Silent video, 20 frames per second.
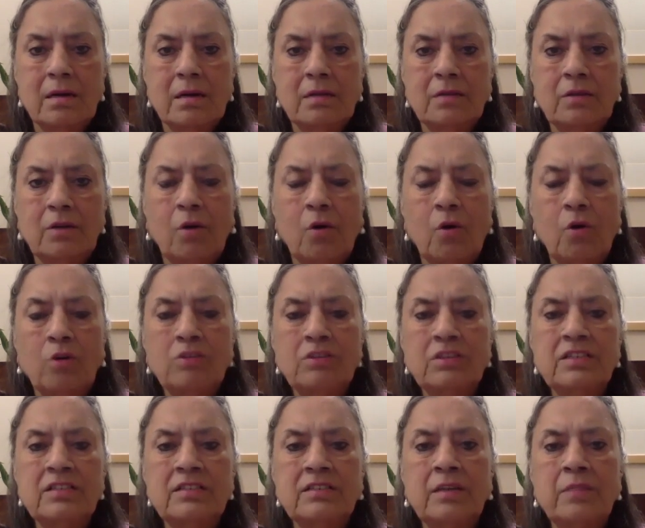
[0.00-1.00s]
The whole
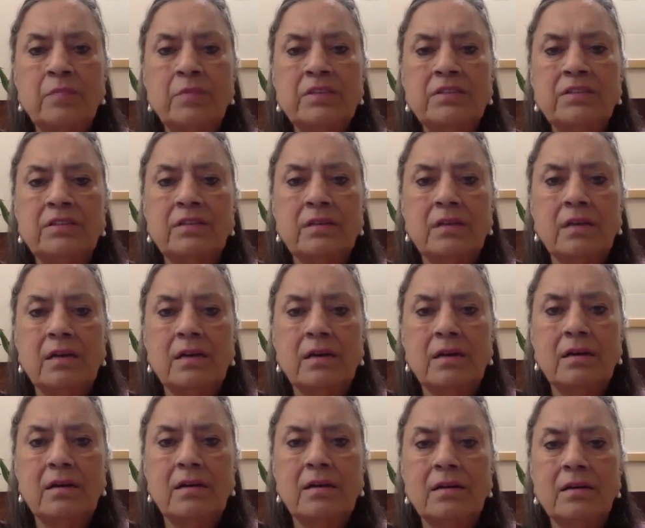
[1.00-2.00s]
system is
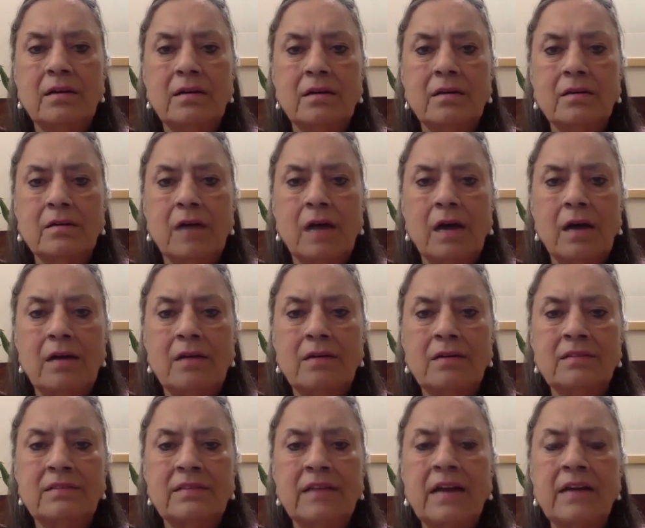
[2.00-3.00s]

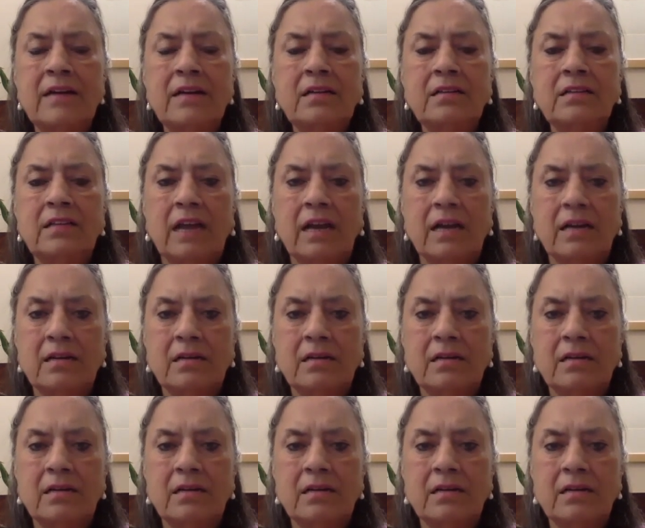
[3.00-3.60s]
reciting that.